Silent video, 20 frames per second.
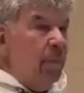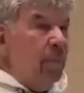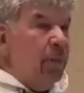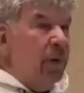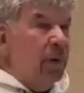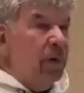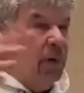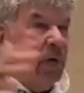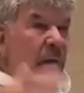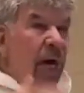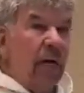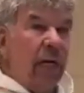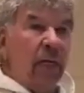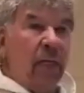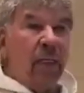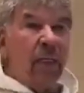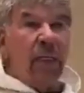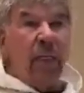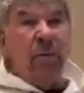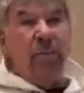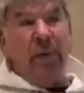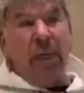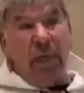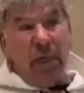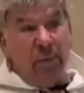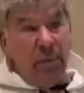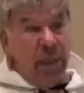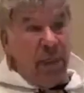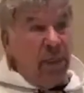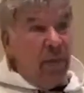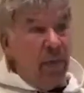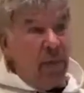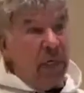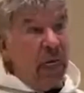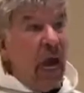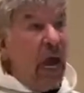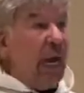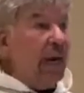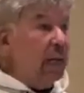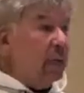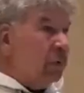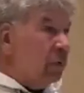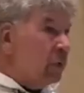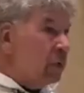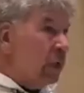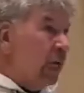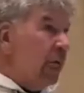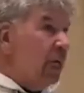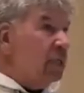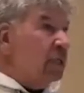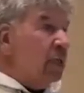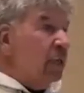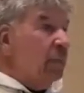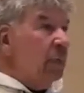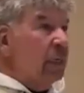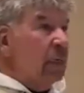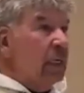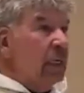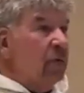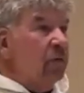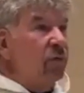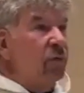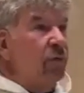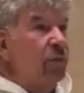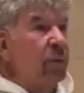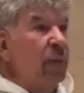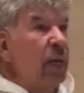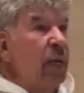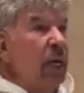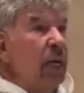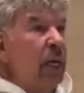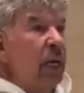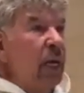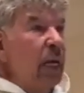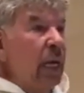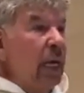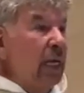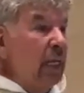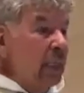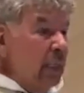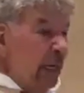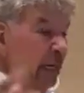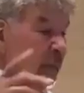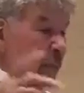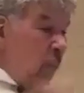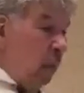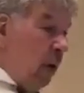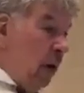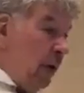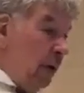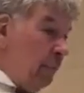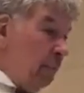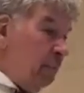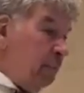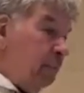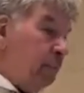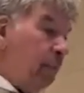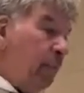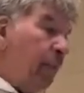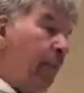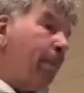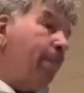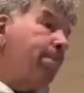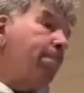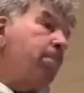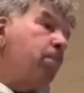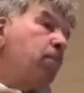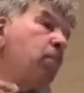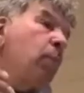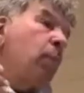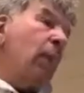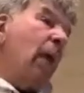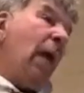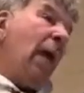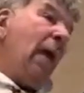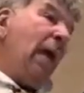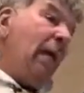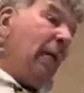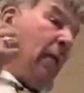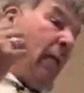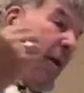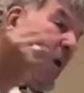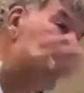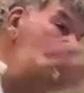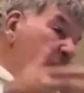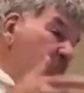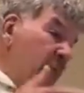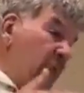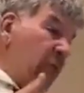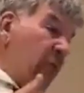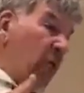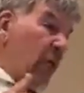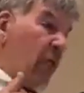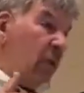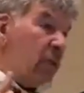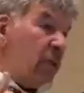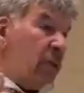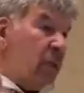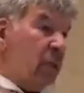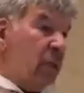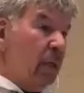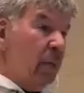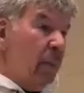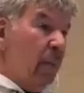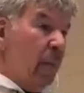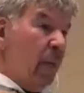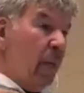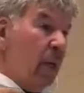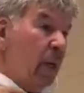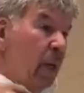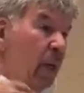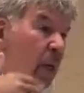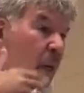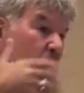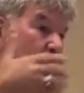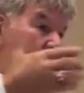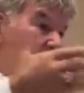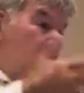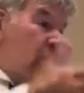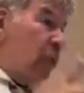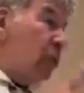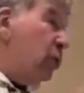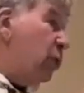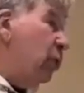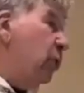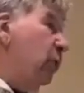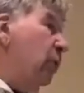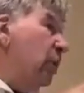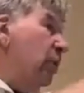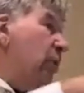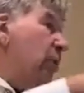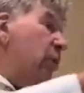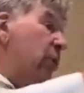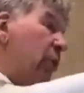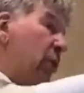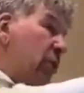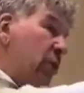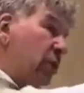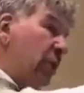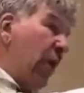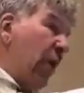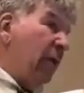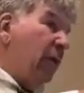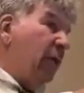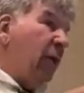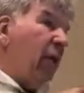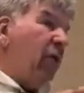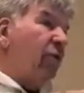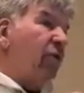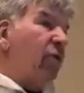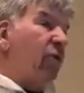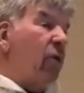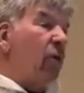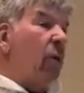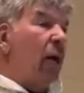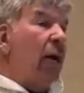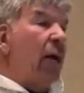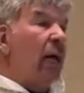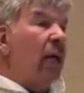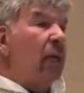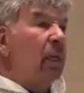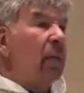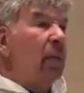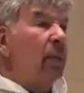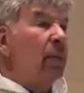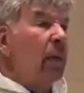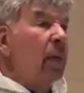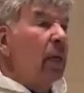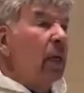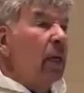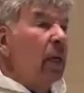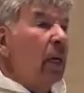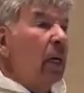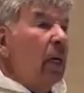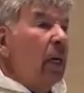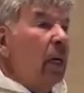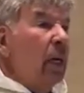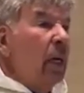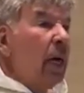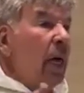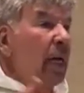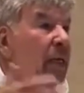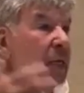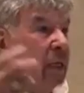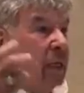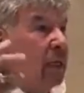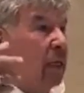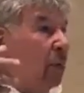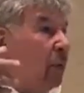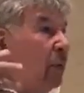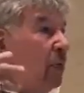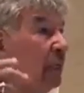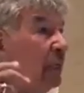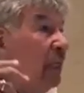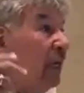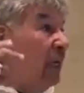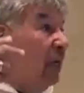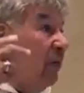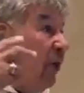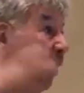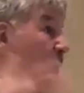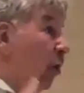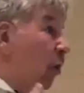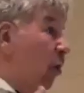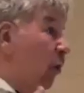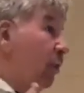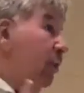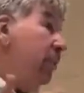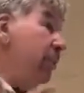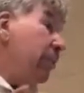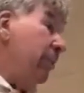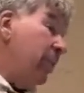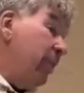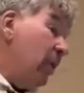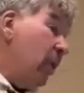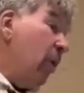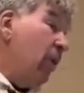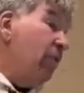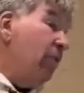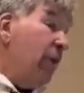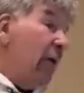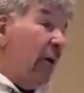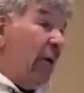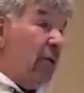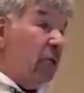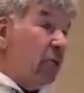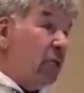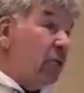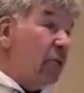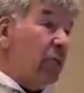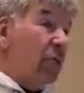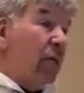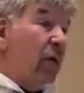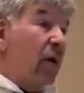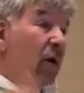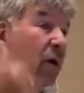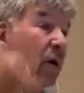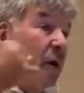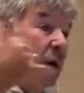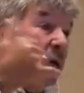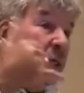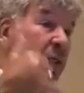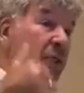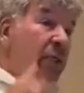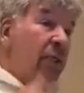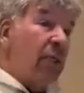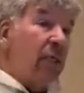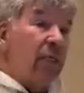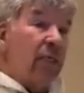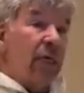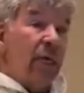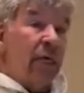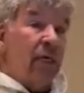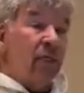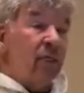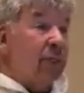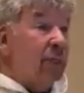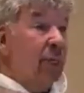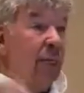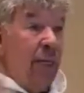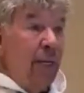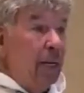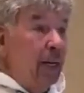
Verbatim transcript: periodically. Many, many there were nine crusades, I believe. He led one and as a result, went to Tunis and stayed there for a while. And you know, when you leave home, go on vacation, send a card, you send a text.